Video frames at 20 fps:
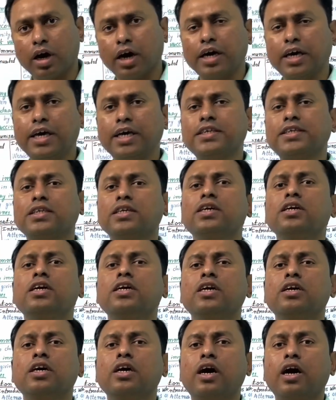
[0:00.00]
is
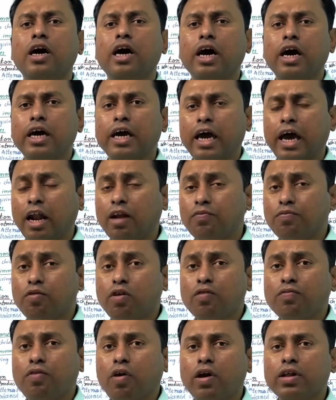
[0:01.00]

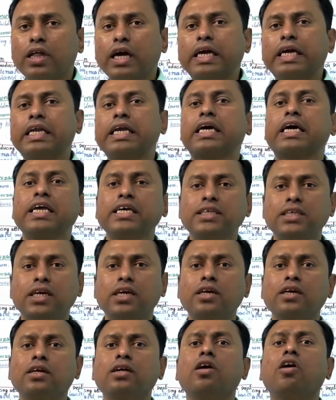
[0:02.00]
helpful for the
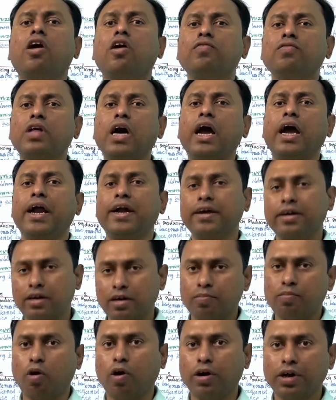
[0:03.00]
increasing of the
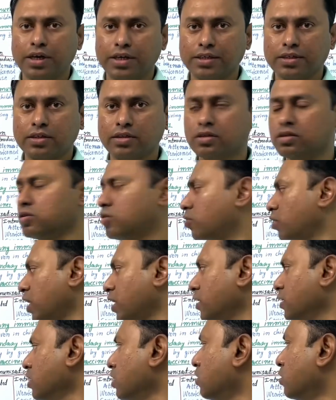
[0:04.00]
antibodies.
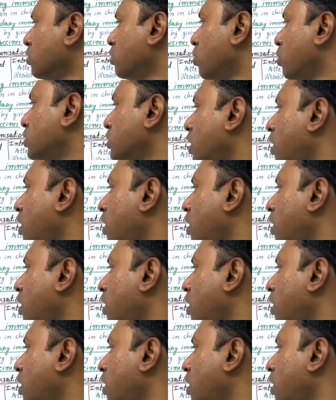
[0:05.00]
Okay, those